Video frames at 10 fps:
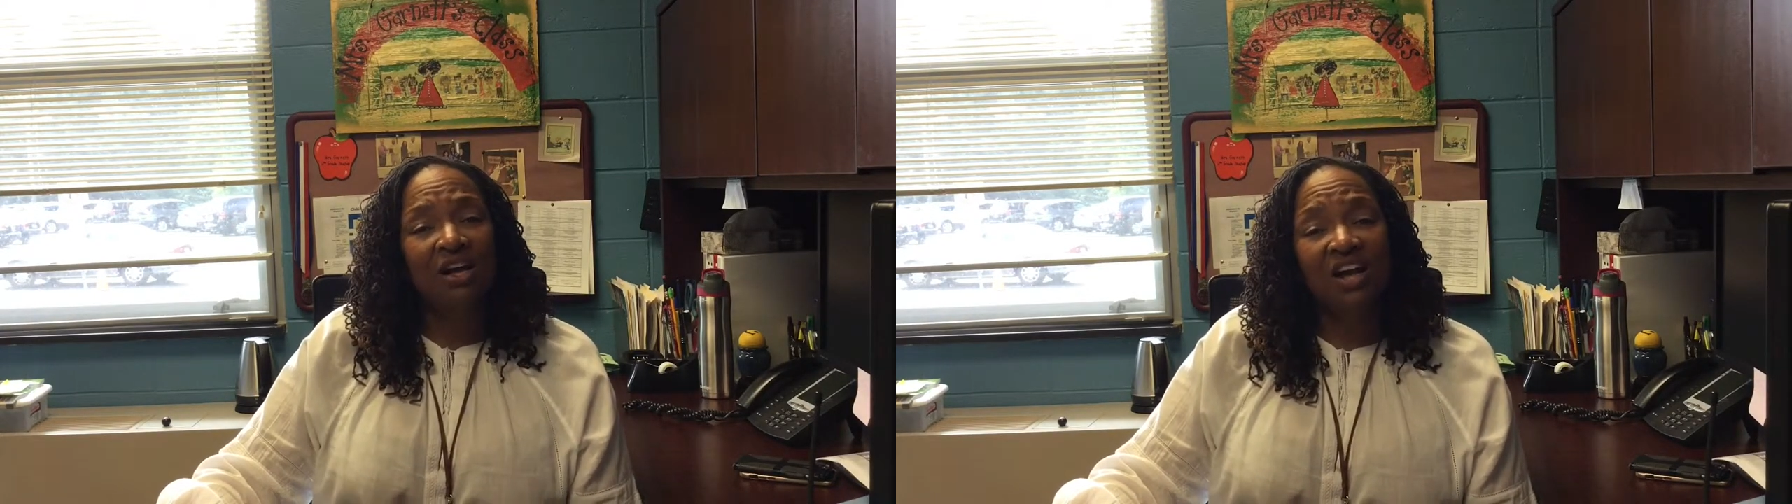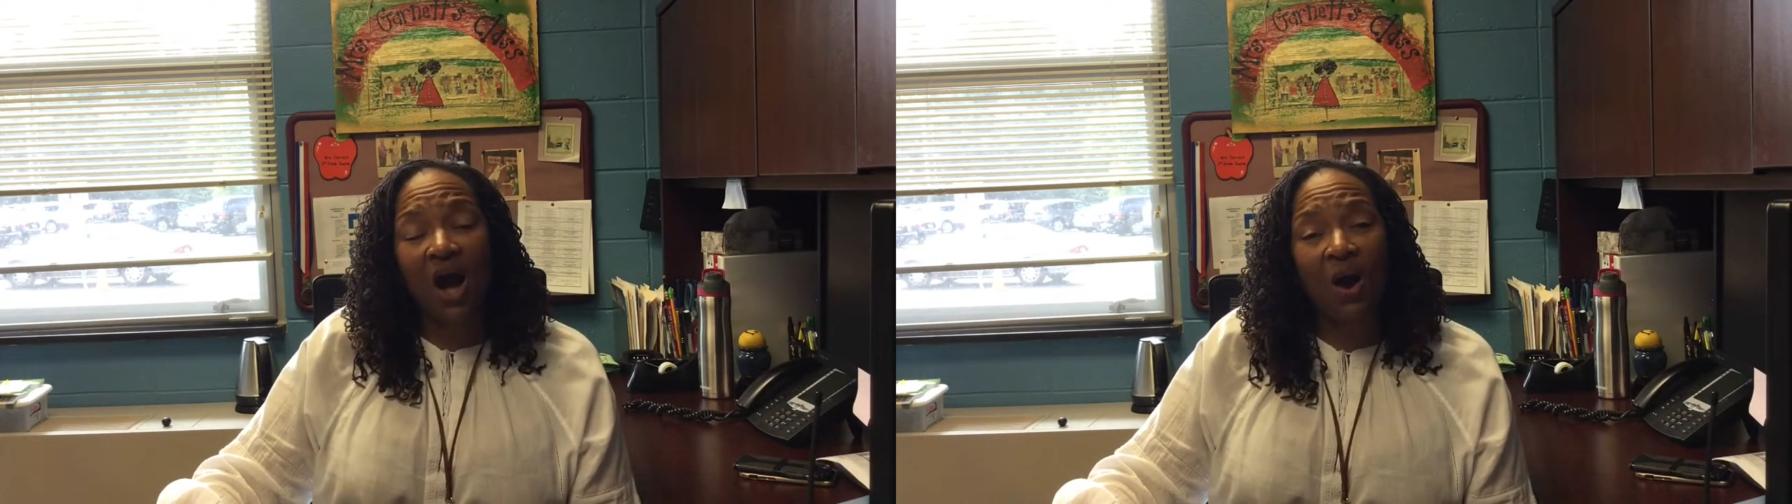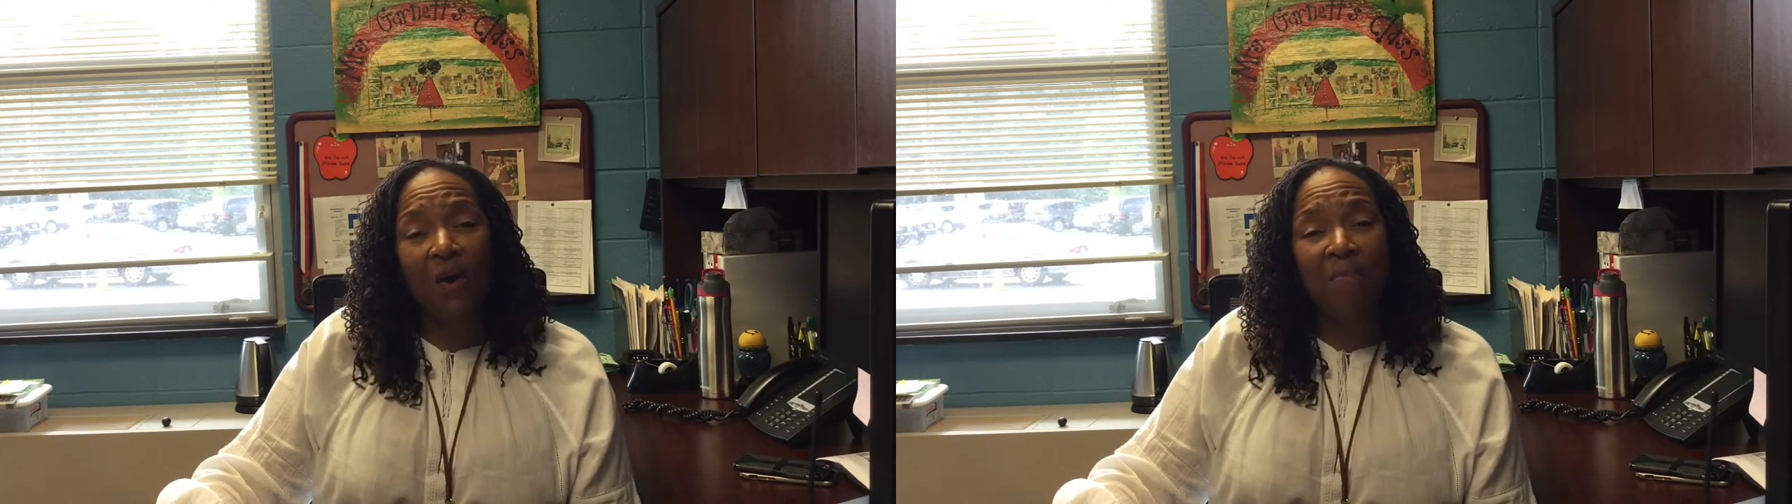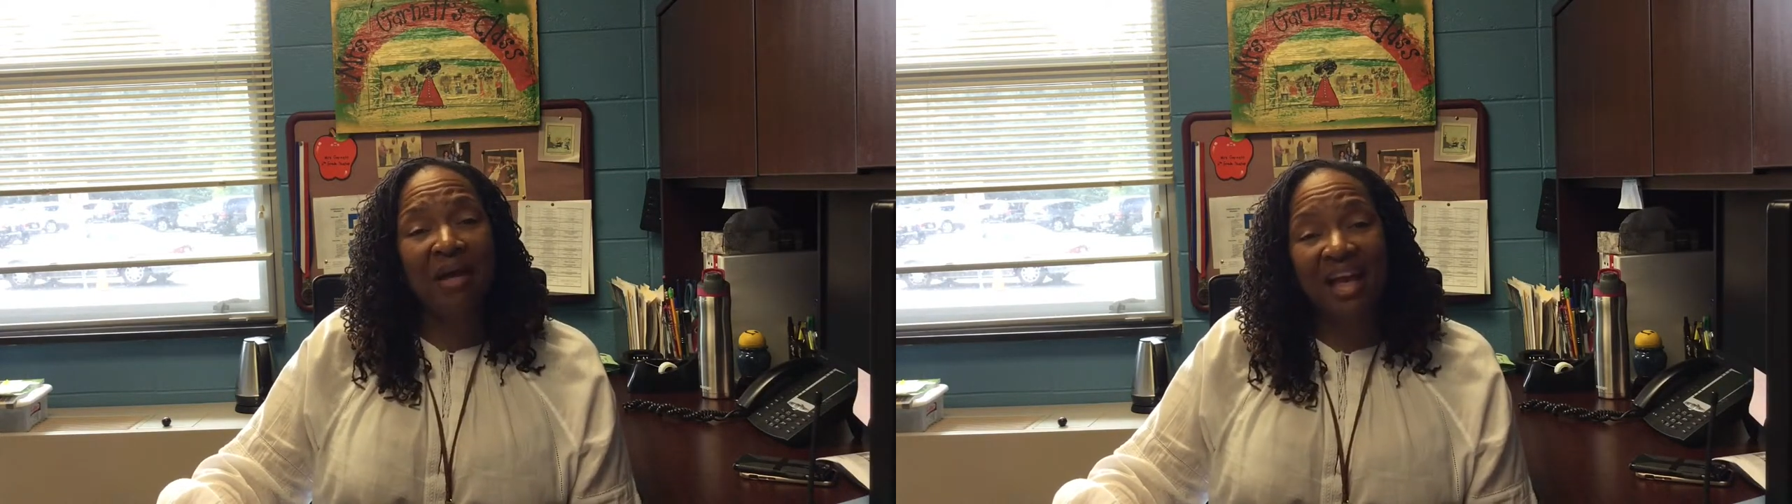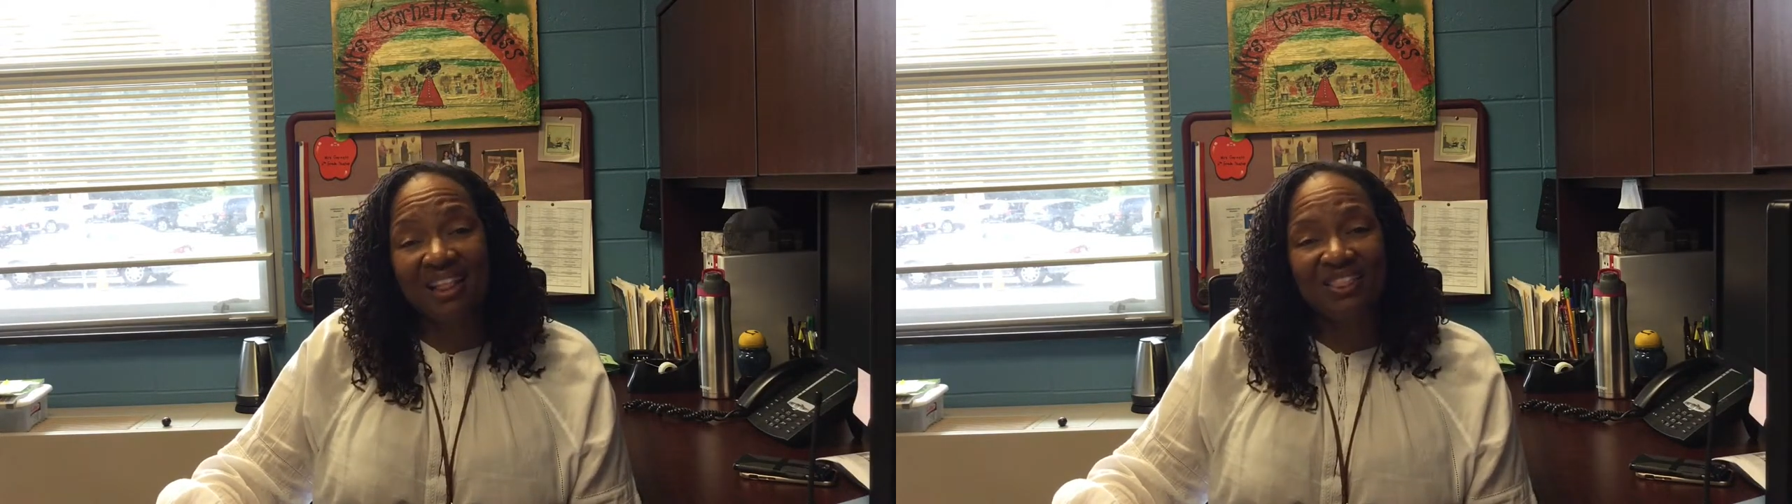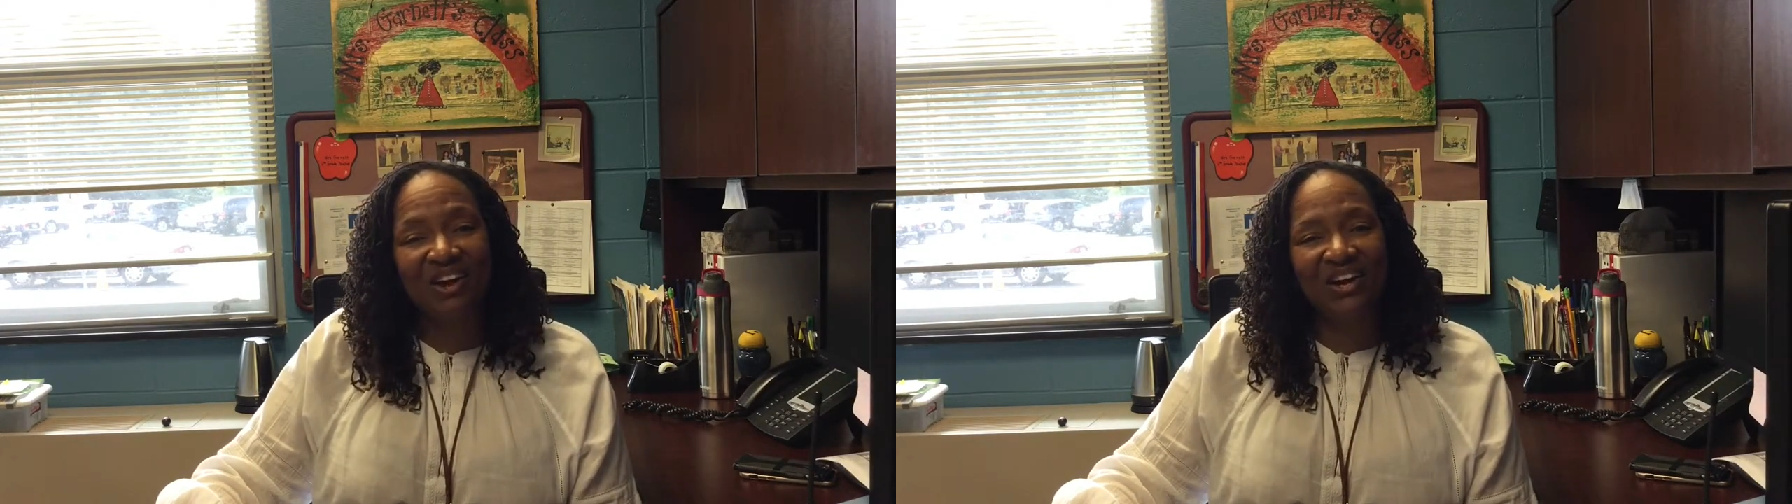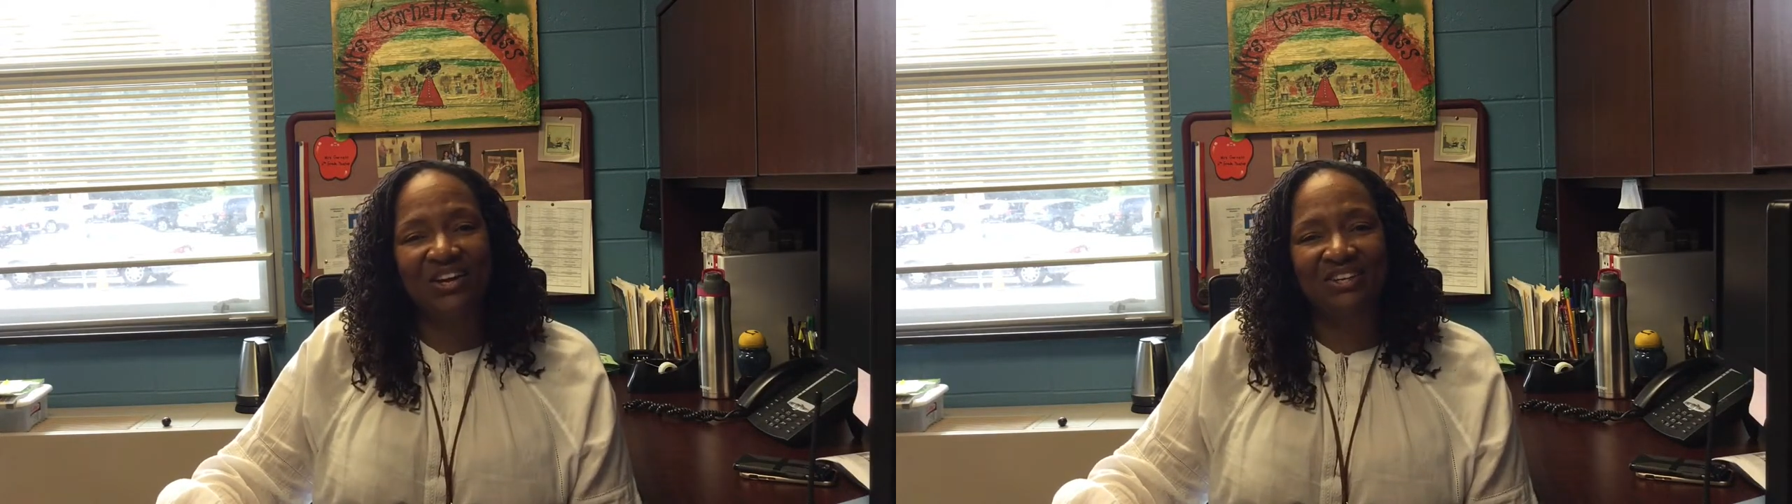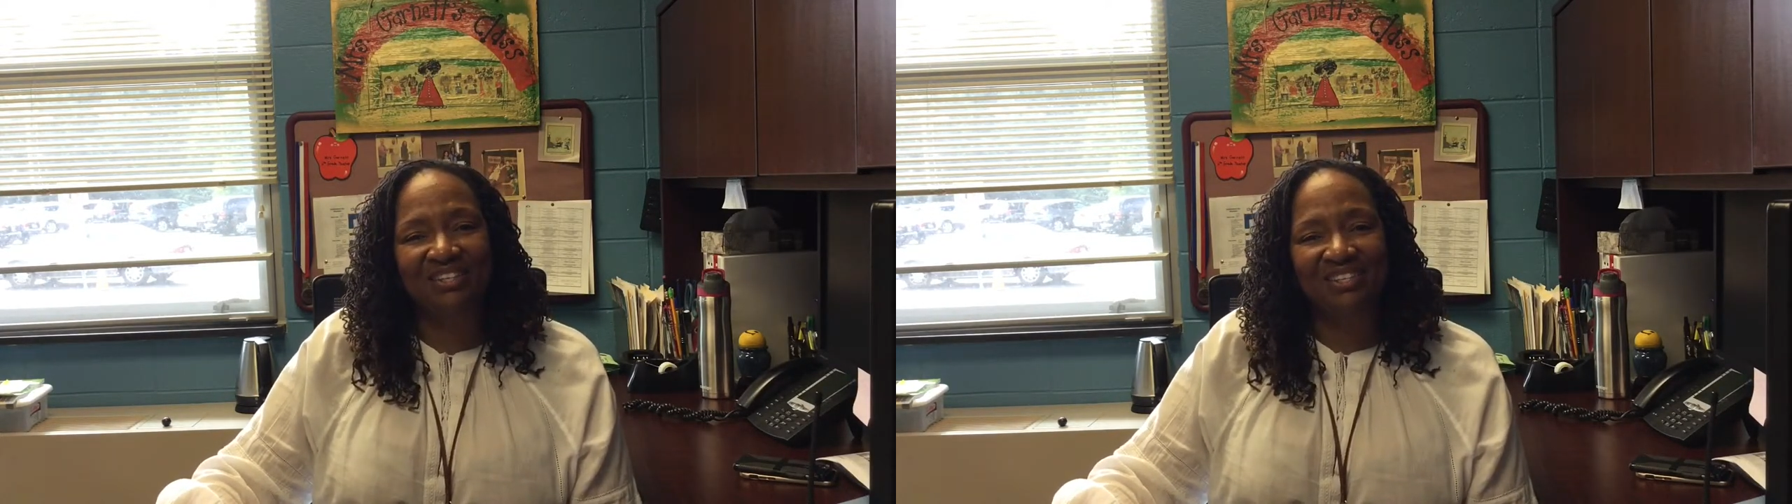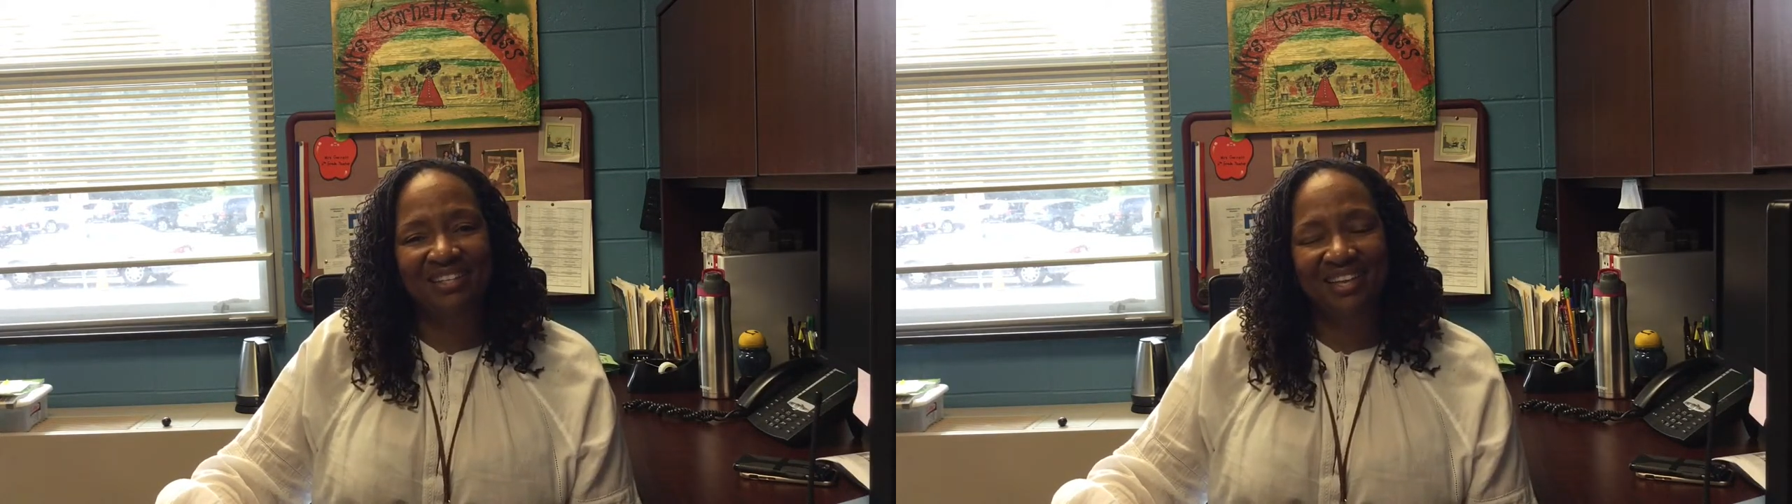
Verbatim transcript: Go Panthers!